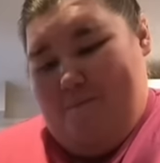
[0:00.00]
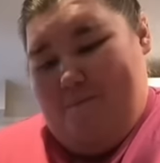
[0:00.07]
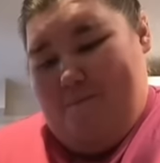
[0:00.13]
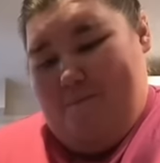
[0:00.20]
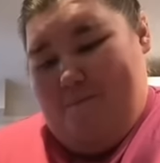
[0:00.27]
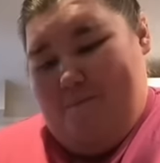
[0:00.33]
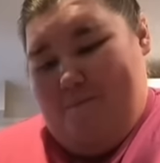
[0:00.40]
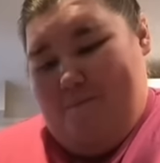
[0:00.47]

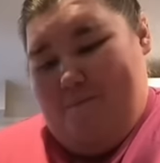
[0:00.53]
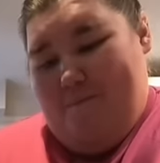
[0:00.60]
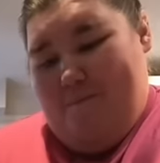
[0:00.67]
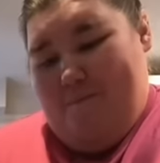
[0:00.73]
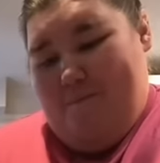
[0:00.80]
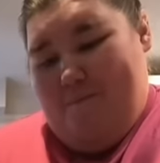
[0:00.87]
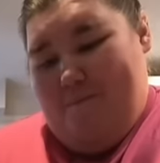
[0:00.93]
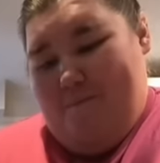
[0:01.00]

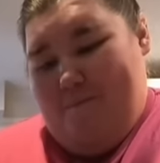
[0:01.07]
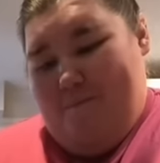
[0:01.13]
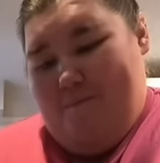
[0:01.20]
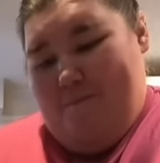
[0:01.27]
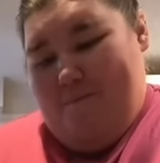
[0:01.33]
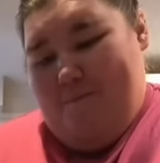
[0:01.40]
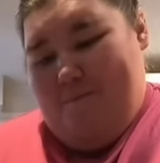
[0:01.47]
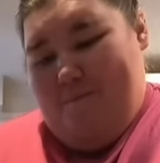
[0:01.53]

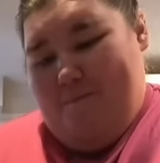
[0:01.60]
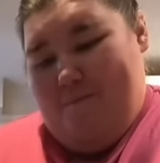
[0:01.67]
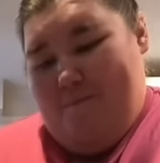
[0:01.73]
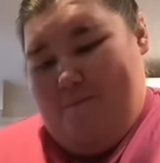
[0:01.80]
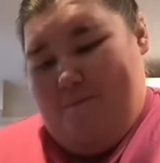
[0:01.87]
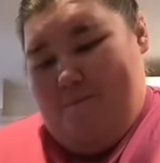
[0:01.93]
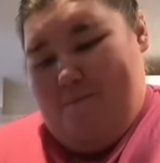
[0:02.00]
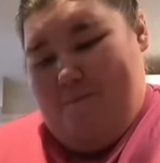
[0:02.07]

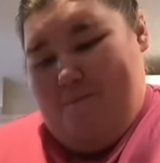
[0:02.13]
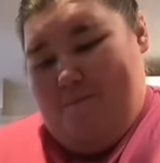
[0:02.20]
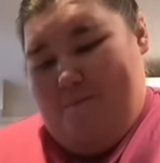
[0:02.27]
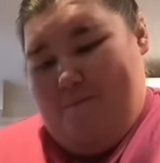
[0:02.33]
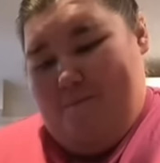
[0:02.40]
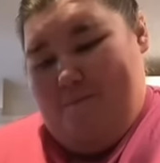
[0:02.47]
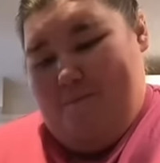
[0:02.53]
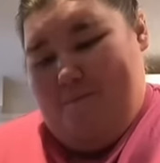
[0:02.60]

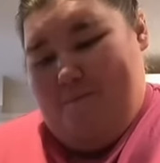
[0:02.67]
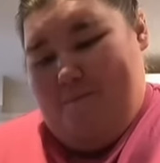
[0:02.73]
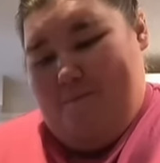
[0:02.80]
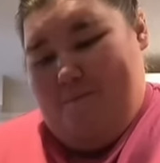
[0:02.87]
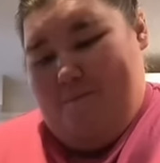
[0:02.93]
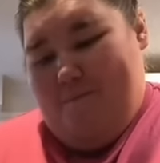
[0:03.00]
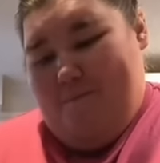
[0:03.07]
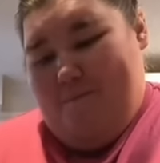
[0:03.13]

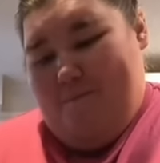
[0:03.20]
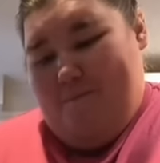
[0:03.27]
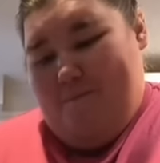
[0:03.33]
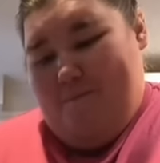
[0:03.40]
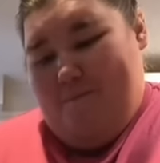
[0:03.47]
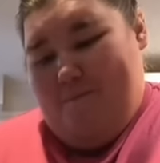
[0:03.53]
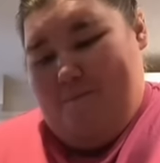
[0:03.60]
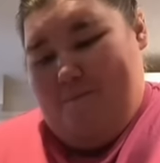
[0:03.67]

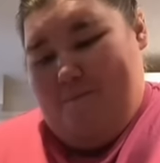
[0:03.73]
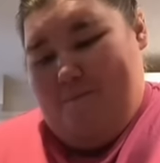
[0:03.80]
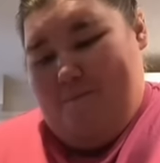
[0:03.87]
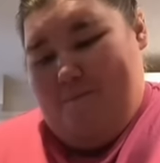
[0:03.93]
(not speaking)